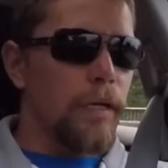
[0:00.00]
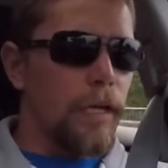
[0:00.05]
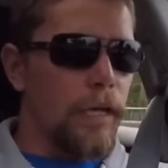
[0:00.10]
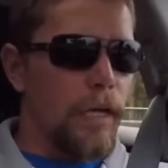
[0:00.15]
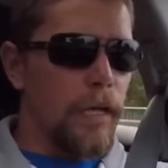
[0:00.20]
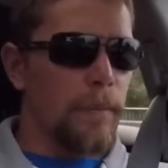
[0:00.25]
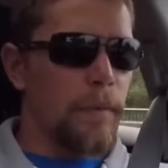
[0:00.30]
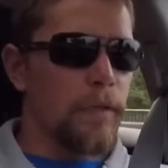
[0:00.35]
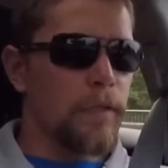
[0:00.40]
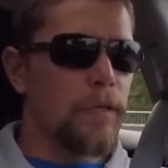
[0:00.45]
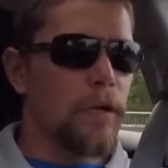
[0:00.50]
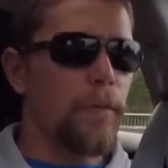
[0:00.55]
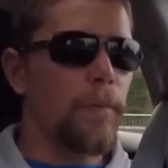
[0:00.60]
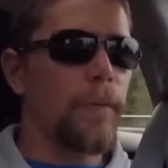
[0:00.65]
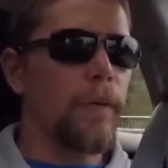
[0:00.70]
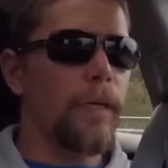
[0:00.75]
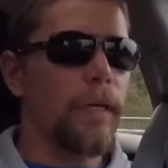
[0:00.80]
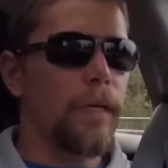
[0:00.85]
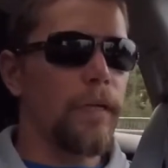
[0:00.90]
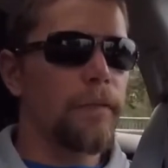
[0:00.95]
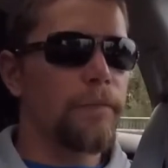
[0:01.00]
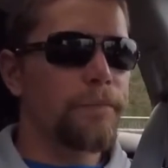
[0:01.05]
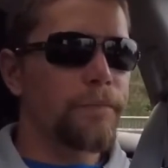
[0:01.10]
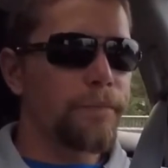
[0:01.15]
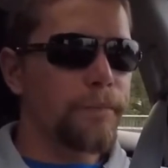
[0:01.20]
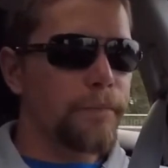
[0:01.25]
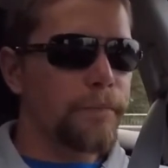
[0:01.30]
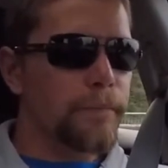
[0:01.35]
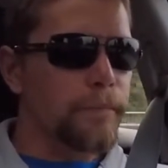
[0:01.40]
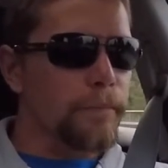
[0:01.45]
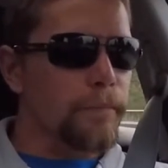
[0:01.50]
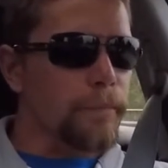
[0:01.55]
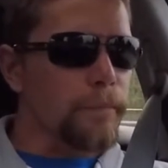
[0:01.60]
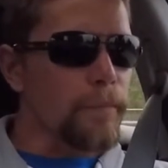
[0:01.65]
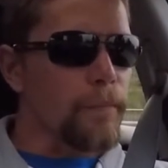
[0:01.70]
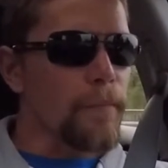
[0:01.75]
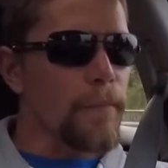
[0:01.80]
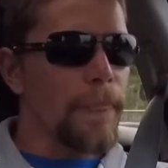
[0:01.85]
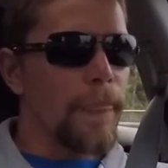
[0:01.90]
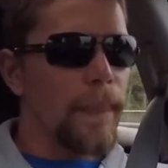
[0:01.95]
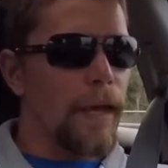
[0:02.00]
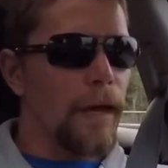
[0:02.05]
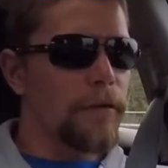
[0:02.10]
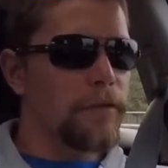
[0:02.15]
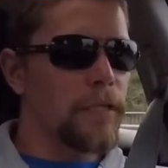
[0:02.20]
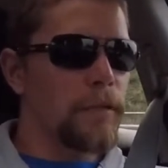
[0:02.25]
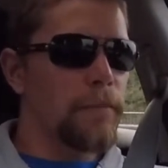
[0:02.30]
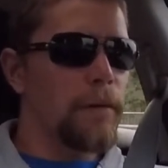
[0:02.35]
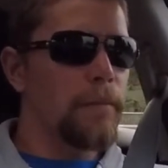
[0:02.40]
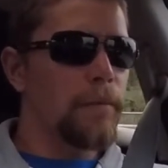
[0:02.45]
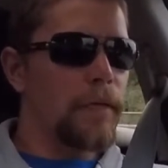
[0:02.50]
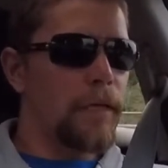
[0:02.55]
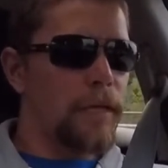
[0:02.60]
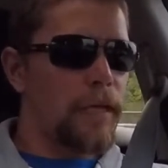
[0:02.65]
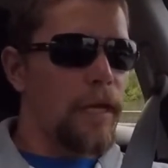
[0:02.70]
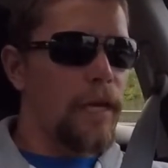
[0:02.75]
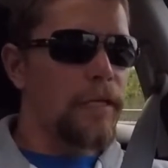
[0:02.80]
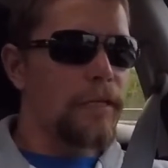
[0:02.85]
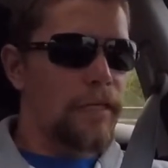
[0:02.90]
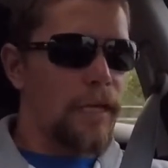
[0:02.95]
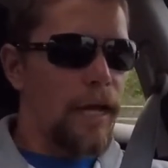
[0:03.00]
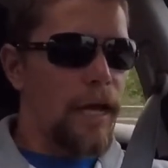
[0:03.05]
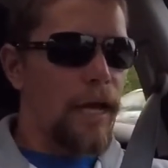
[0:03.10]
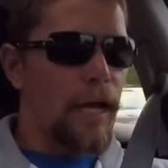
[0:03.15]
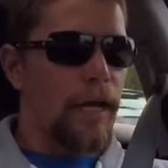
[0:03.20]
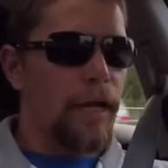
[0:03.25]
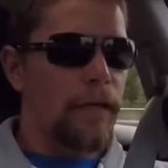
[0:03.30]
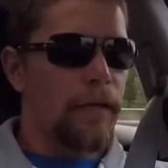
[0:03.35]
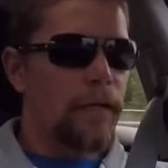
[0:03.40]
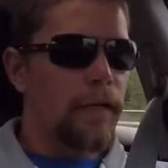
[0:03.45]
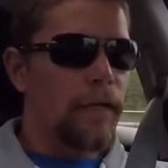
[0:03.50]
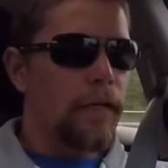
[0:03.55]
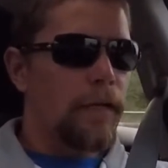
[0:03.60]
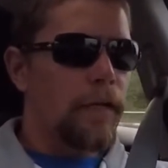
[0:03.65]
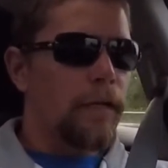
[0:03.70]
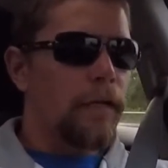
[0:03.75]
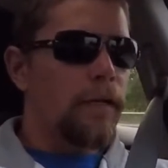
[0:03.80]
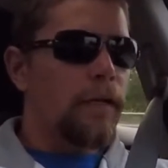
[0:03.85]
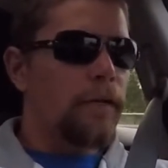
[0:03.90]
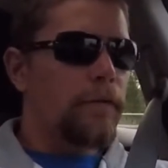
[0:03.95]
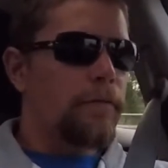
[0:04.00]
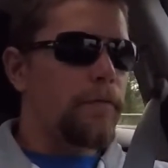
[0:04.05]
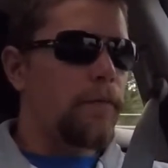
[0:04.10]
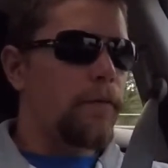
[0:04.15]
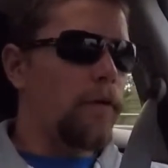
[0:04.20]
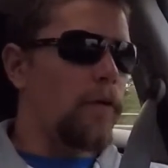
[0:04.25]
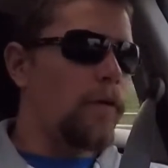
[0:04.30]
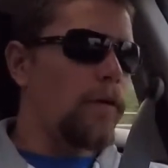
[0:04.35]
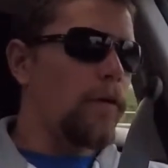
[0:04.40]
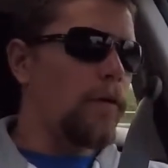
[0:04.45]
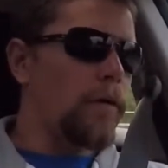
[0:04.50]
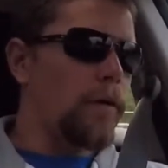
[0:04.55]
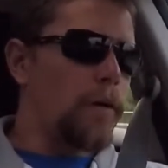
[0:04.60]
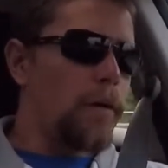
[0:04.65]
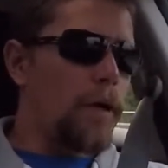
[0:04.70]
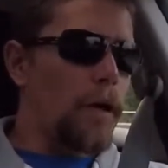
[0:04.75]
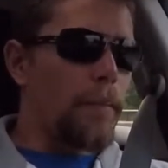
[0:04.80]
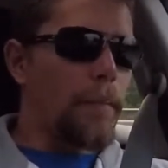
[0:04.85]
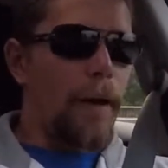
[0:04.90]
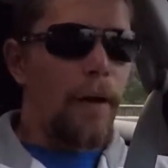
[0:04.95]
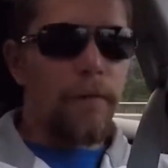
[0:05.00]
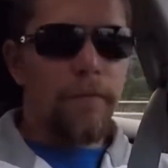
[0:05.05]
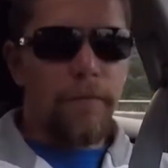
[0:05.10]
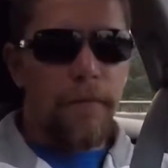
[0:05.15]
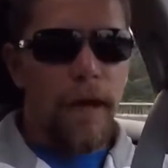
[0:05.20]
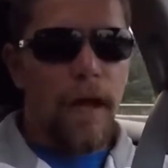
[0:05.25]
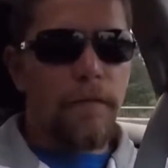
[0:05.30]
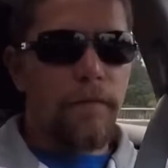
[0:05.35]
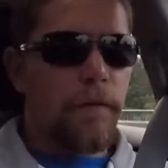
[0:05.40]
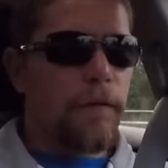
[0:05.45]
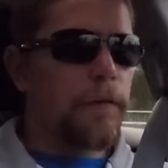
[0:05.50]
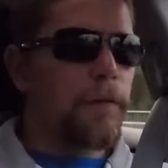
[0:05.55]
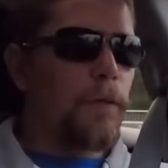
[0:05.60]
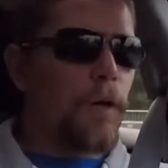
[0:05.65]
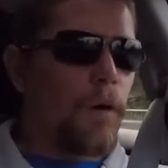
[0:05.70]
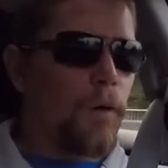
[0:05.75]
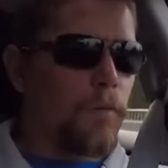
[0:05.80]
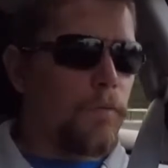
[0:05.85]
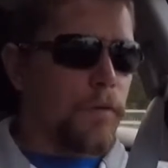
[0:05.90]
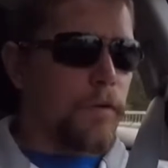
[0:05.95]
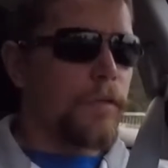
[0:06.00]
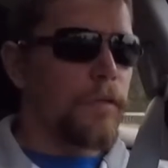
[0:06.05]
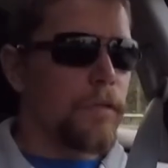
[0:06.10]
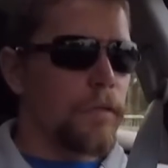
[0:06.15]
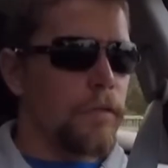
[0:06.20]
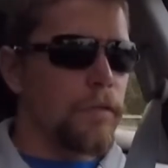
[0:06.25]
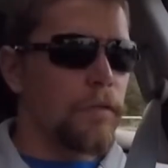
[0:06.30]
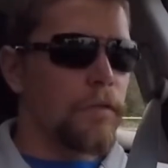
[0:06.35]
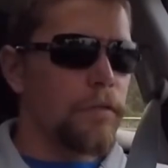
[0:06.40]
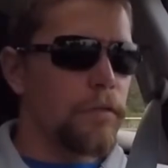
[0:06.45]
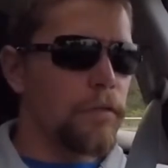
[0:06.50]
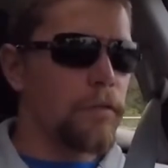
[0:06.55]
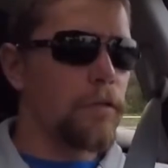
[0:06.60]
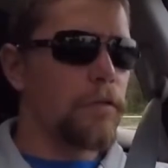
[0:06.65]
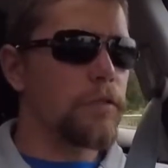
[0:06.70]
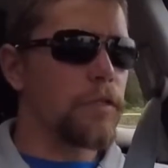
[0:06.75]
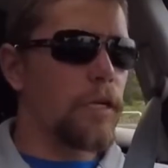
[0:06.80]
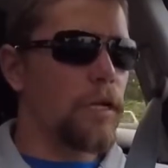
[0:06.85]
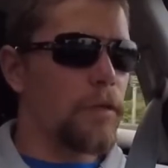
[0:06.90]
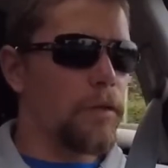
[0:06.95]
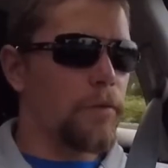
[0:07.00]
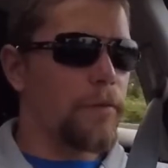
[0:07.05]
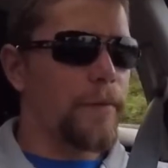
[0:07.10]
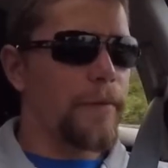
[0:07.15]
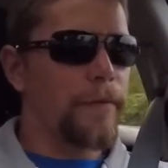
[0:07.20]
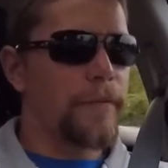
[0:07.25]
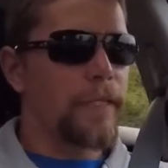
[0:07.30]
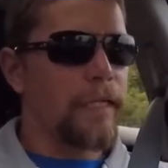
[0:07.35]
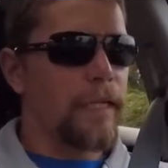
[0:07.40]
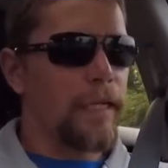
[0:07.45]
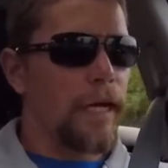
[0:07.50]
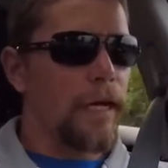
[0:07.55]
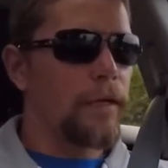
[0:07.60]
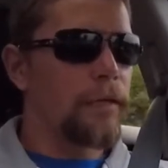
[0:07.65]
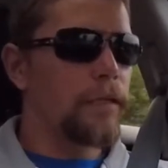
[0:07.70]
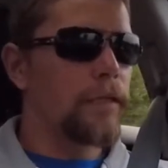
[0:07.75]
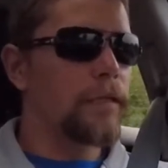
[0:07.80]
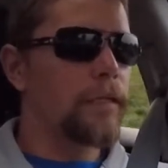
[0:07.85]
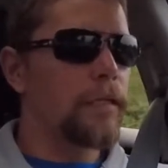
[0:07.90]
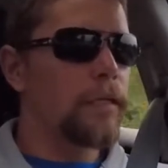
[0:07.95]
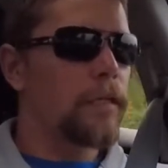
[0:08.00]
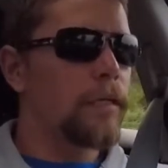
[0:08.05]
MSRP. I was going to be able to get the SI for about 500 over. So there's another 1,300